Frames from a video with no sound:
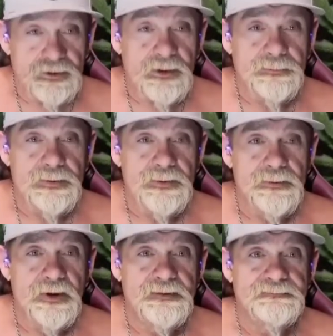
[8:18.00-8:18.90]
got pretty
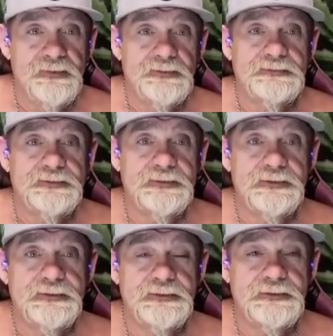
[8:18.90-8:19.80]
rowdy, folks.
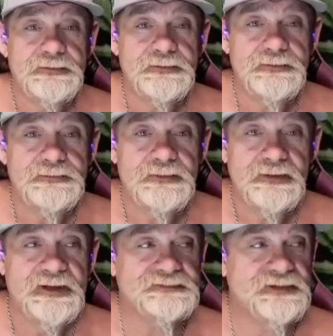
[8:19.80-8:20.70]
The
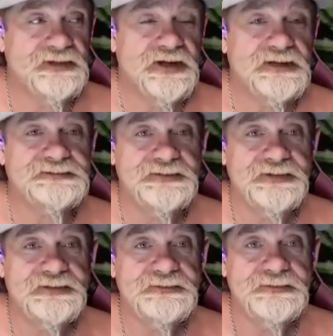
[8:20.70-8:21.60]
last thing I
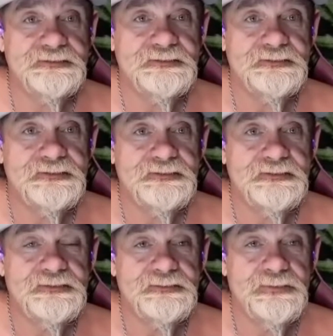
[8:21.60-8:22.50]
seen,
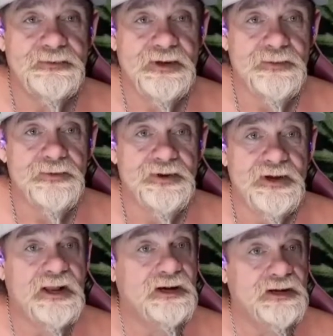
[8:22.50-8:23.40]
when I
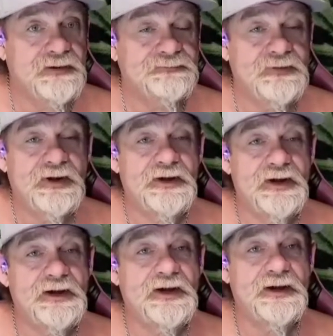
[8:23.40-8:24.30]
left,
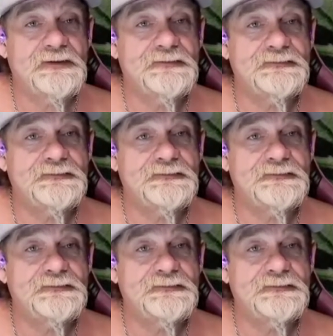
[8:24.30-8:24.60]
I